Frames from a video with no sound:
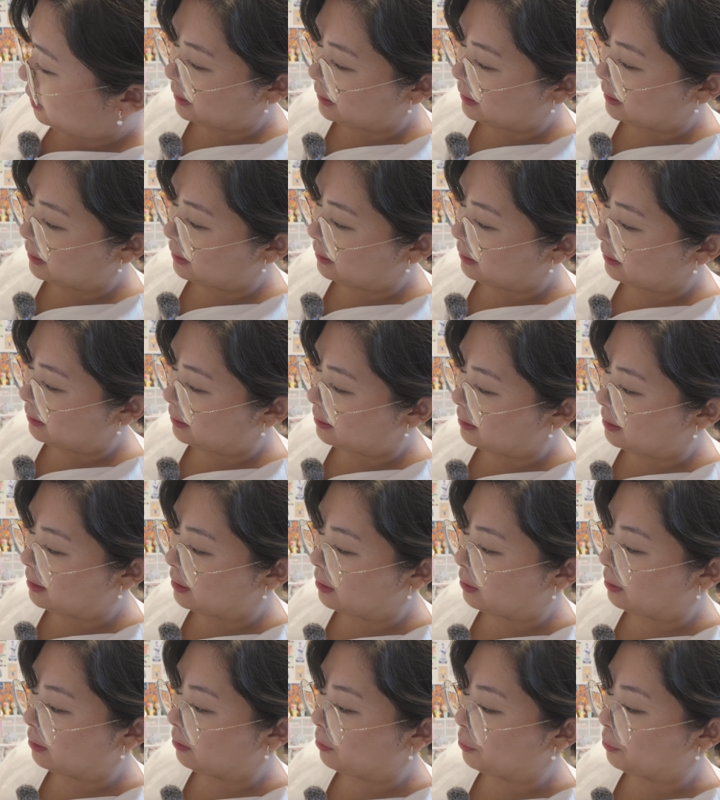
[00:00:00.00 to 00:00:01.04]
And
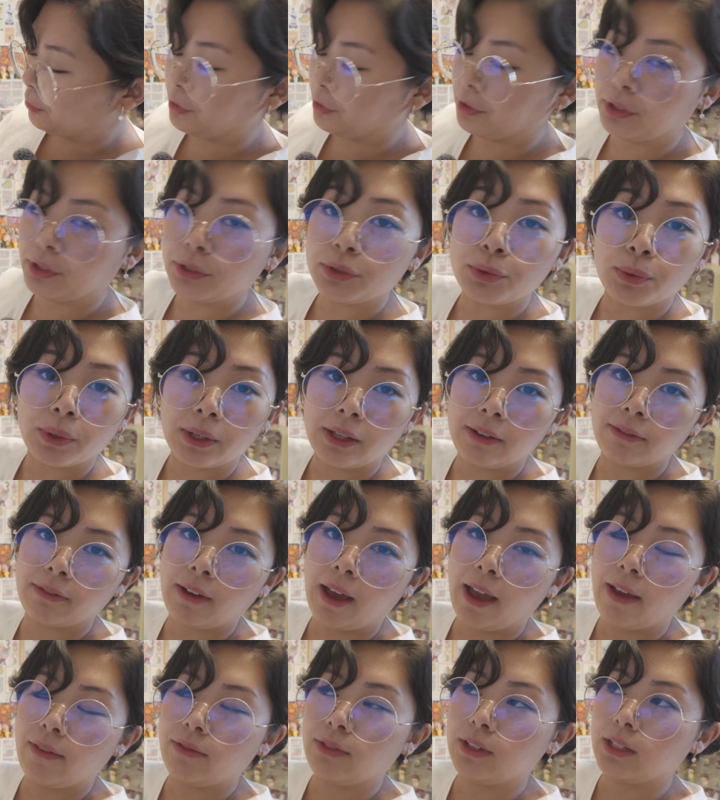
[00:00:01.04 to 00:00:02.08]
then ordered
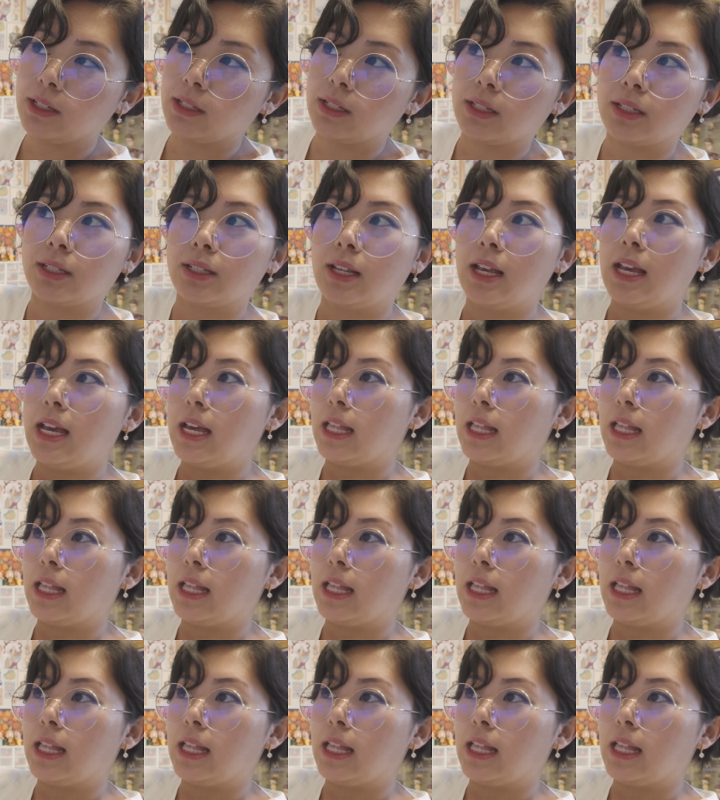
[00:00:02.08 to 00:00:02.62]
25 because